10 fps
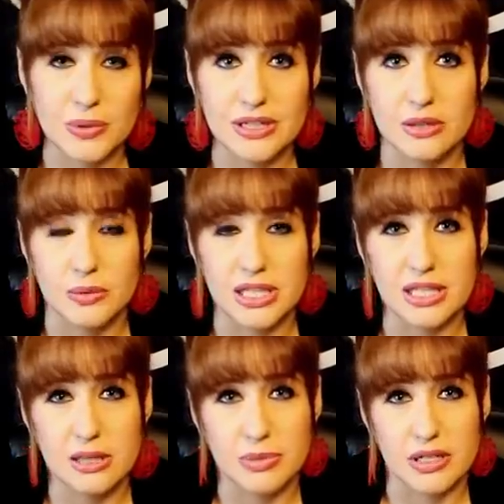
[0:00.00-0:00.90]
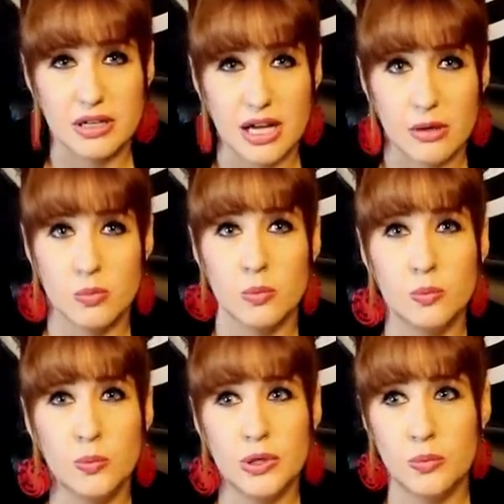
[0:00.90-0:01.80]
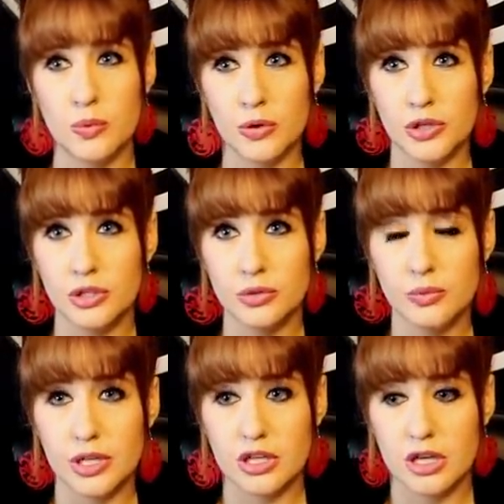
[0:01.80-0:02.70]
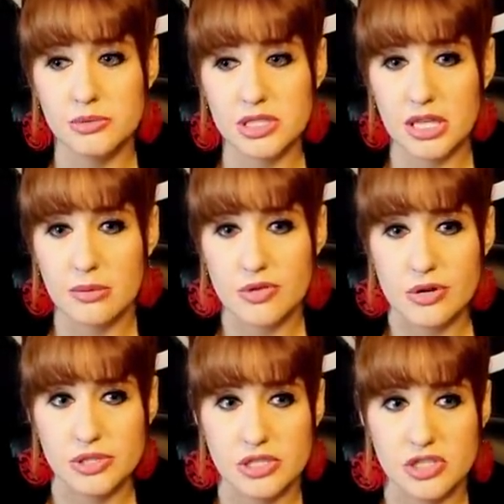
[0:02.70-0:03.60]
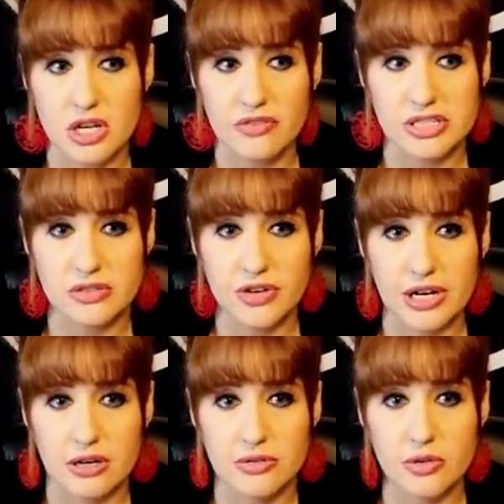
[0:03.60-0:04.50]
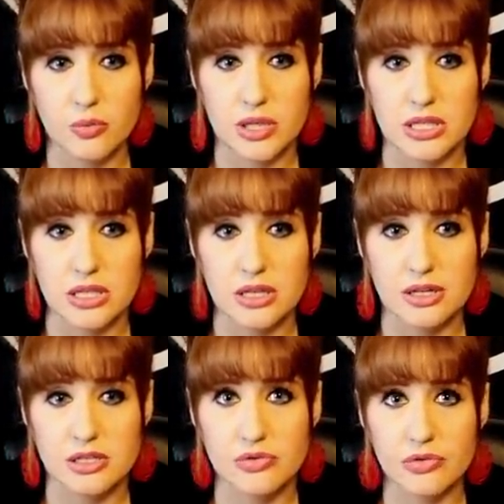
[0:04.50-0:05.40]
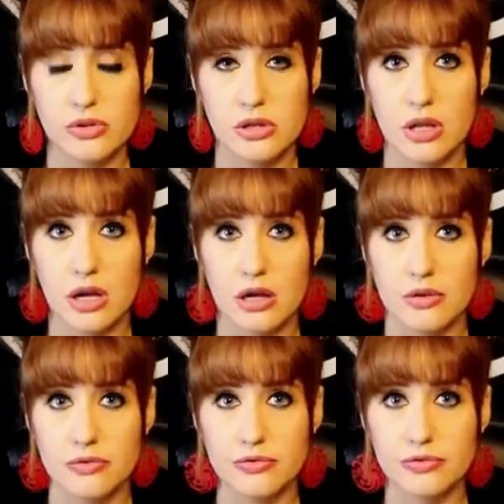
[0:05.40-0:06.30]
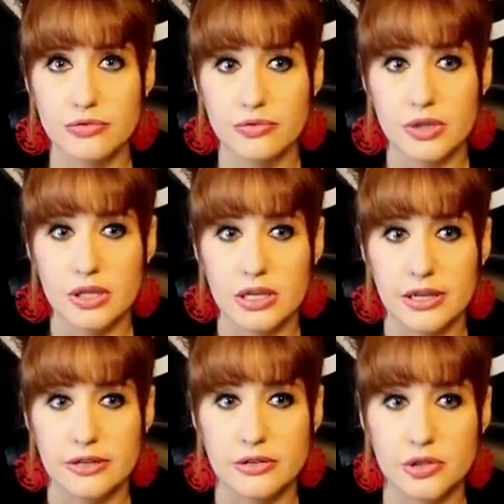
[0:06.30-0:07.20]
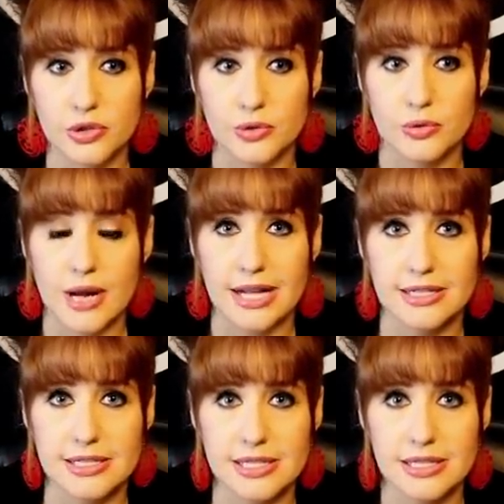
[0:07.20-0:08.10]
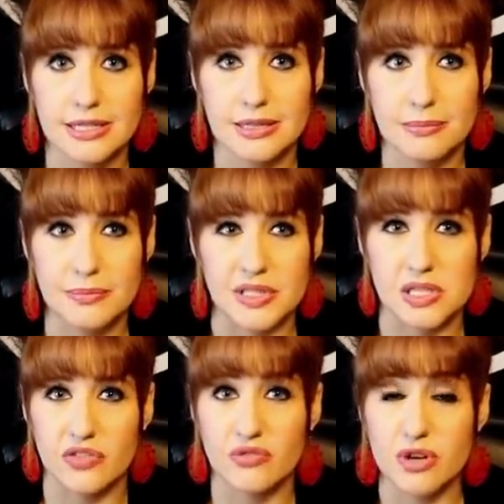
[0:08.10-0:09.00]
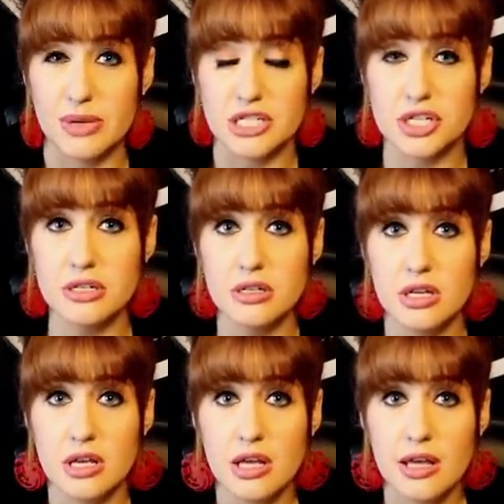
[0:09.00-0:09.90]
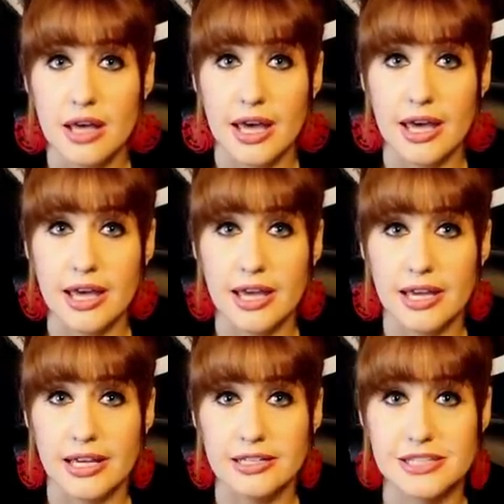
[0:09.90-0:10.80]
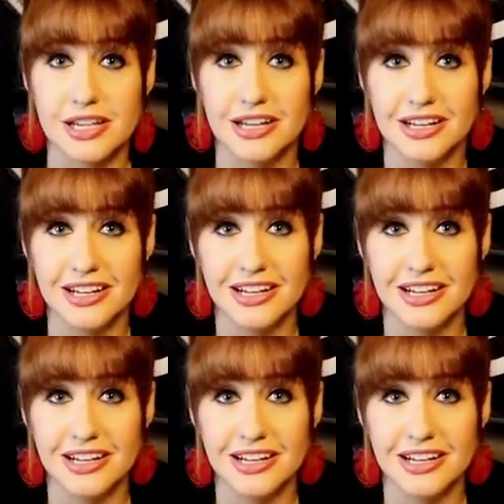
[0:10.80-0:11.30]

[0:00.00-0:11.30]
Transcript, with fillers: read the wiki, but I will warn you, when it comes to Game of Thrones and A Song of Ice and Fire, the wiki is full of incorrect bits of information, and